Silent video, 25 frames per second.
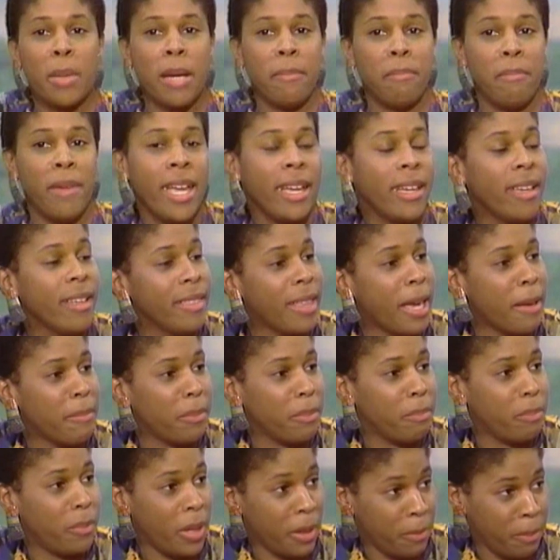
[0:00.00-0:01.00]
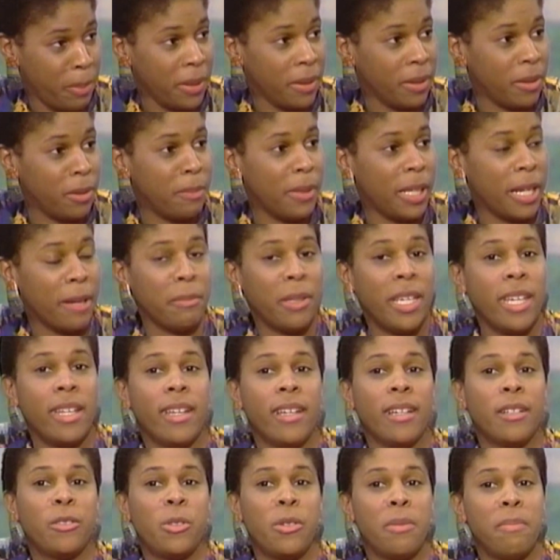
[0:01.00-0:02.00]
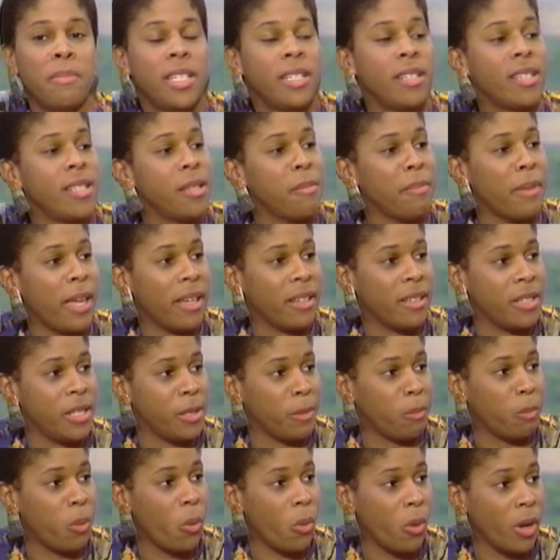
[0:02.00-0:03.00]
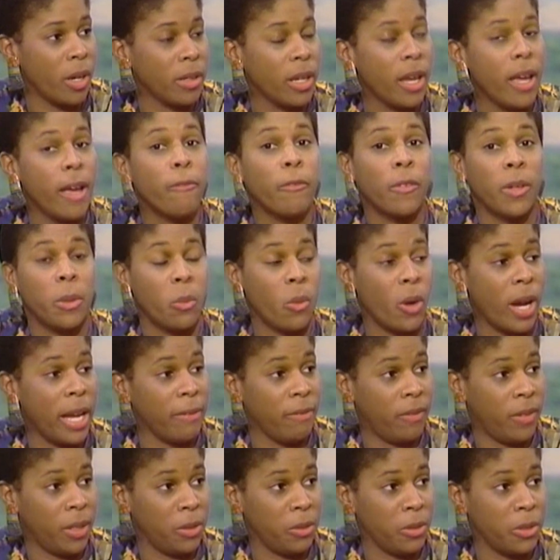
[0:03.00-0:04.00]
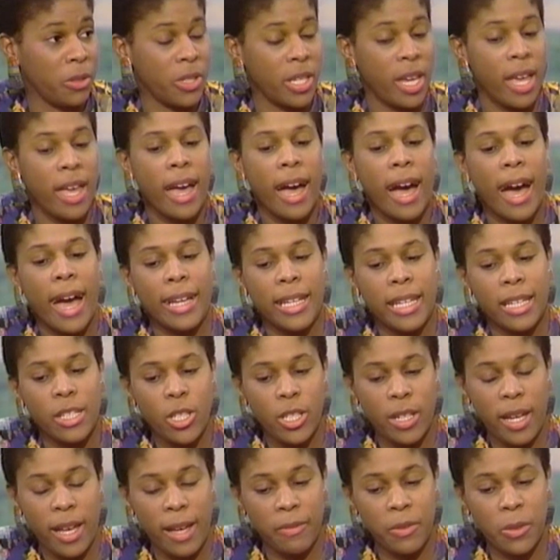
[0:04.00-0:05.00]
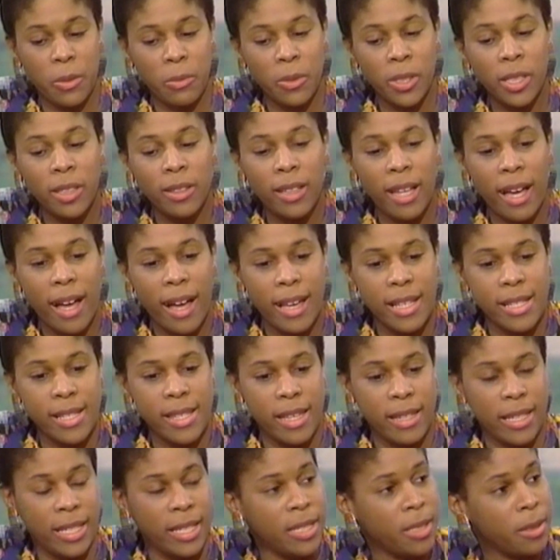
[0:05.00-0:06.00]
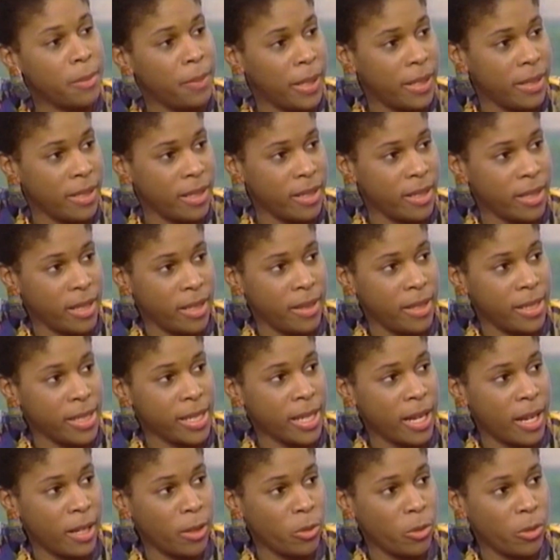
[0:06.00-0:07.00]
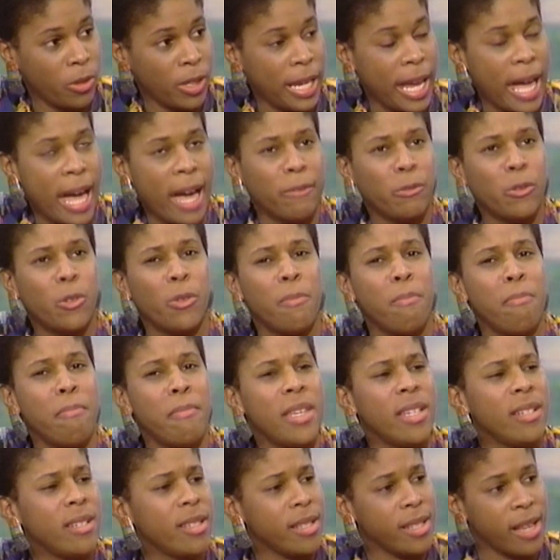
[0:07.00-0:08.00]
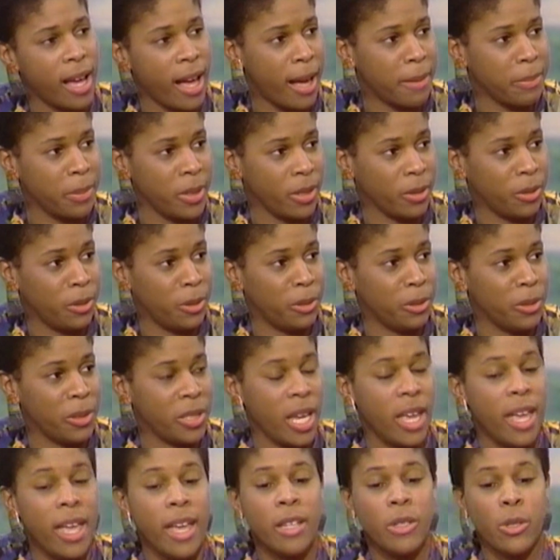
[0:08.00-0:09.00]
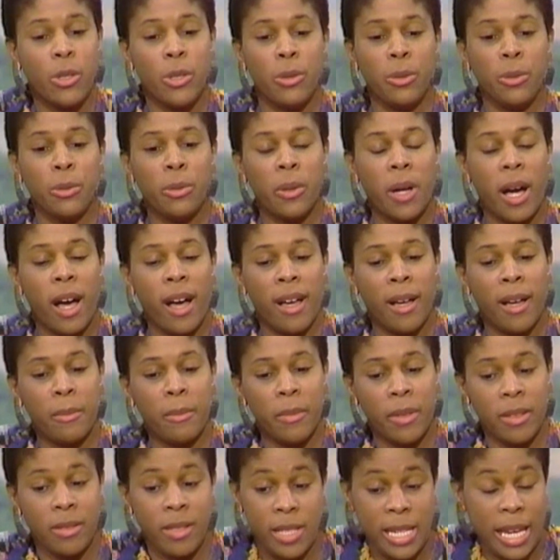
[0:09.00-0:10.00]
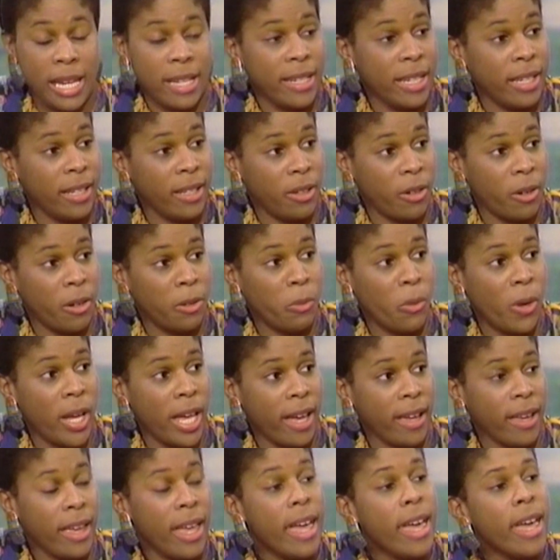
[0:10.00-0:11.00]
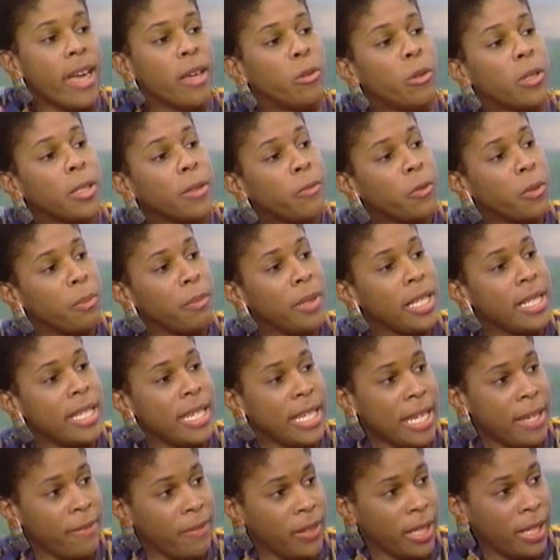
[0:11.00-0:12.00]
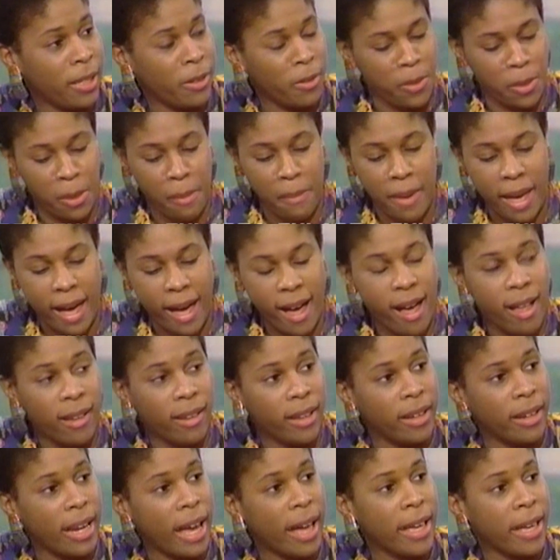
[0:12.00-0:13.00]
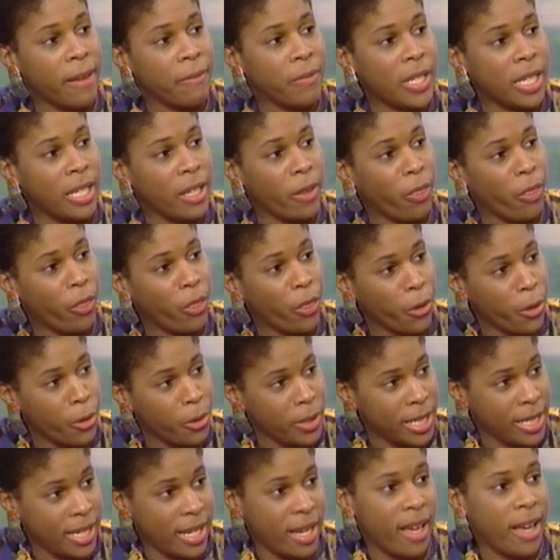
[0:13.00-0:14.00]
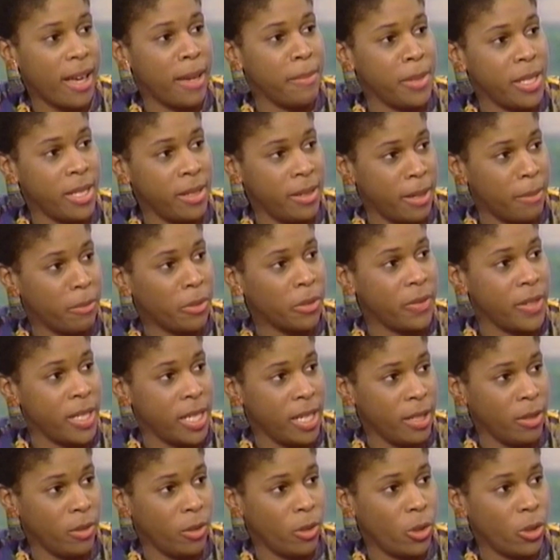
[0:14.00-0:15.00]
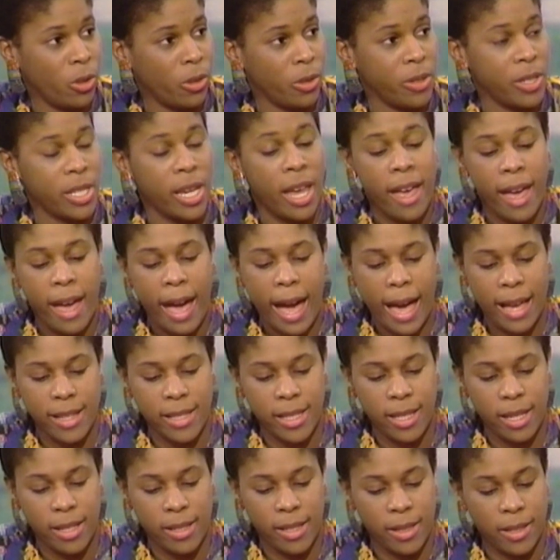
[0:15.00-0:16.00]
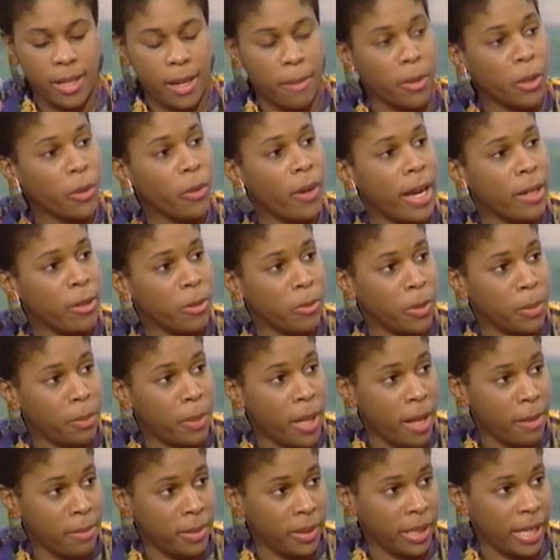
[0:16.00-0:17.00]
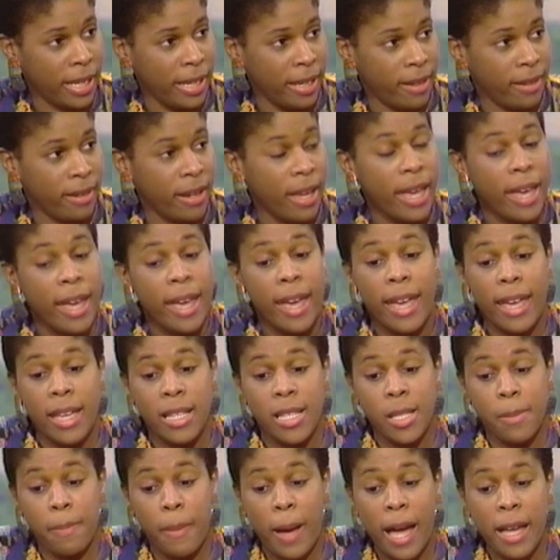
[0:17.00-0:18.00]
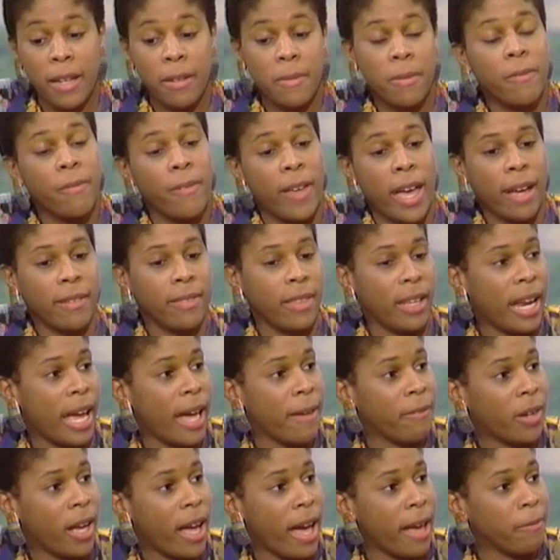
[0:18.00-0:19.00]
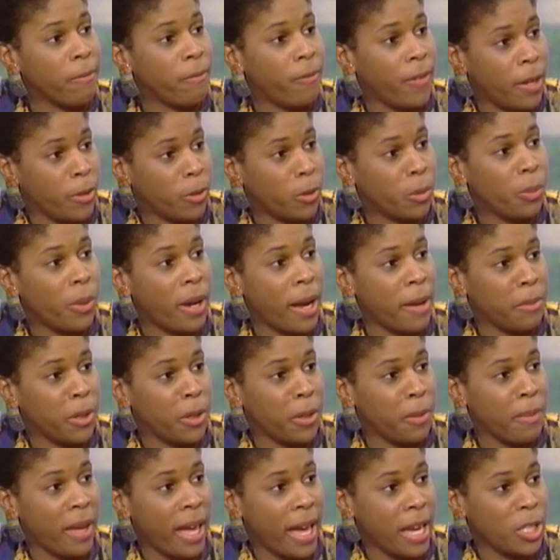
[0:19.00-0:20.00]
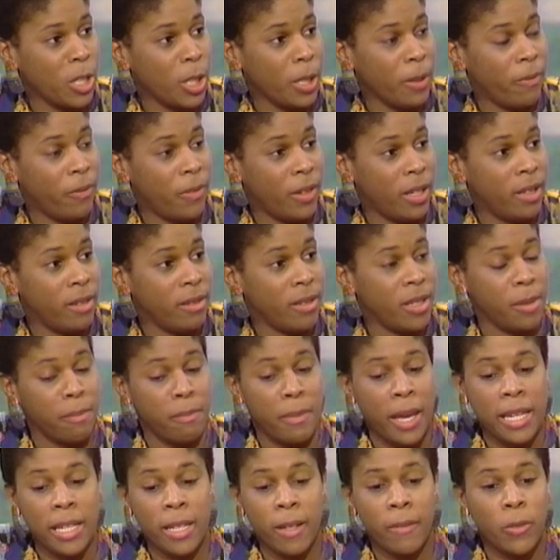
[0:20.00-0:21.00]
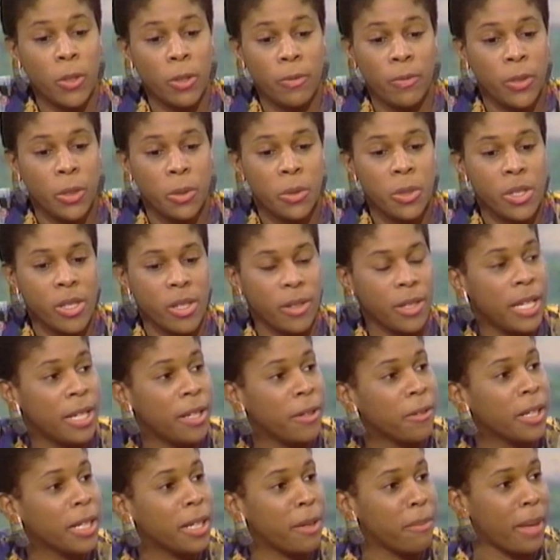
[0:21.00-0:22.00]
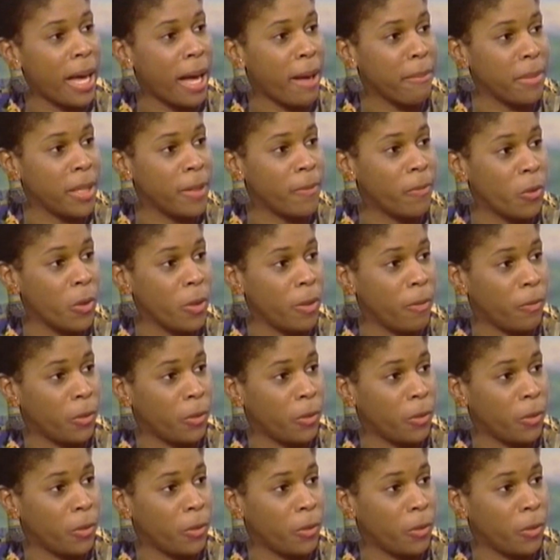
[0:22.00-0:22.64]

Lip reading: I making that appeal, but I'm getting a tremendous amount of support from white voters. I guess you have to realize that independents in this country have tremendous obstacles to standing in our way. In order for me to even get on the ballot, I have to get 30 times the number of signatures as does a Democrat or Republican. In spite of the fact that I've gotten federal primary matching funds, many of your viewers are hearing about me for the